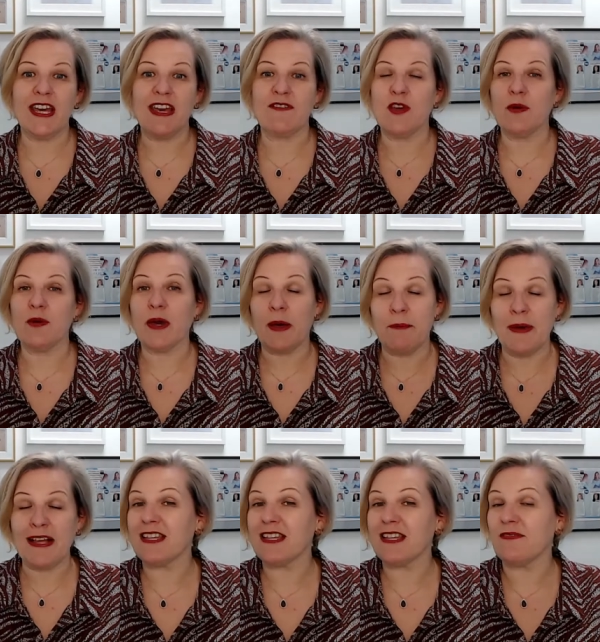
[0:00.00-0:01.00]
you a
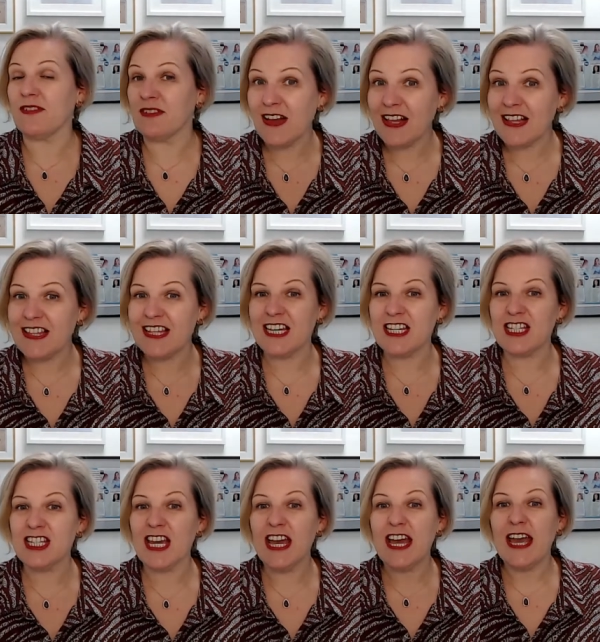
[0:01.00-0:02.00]
competitive advantage,
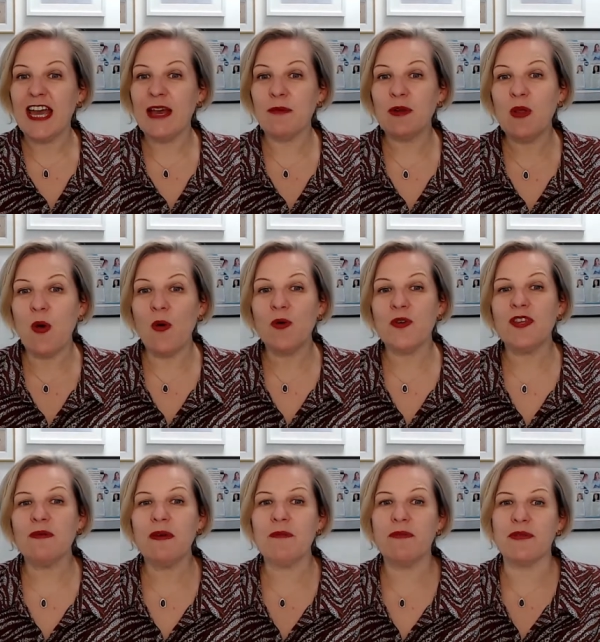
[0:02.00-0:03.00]
it will also
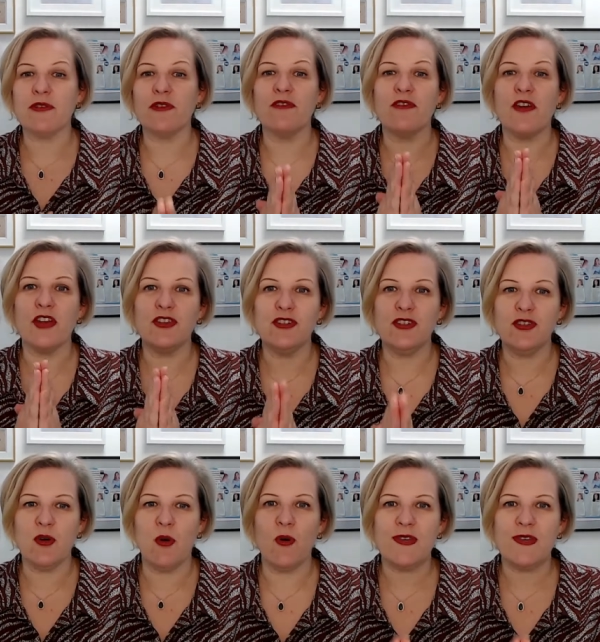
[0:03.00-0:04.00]
improve
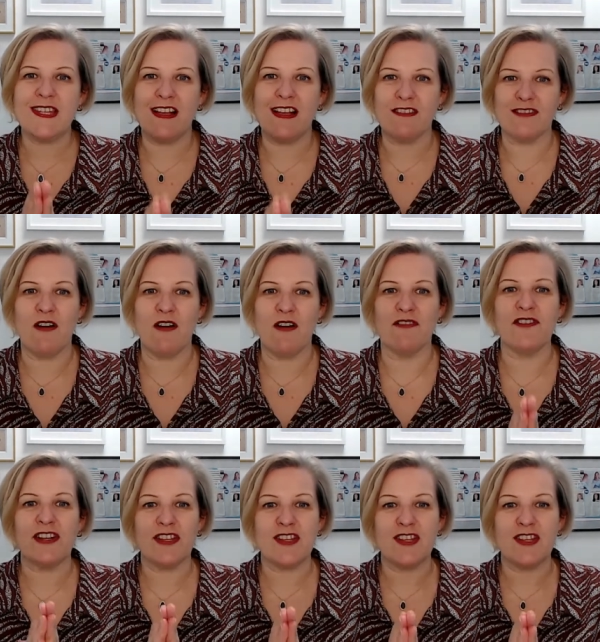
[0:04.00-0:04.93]
your self-confidence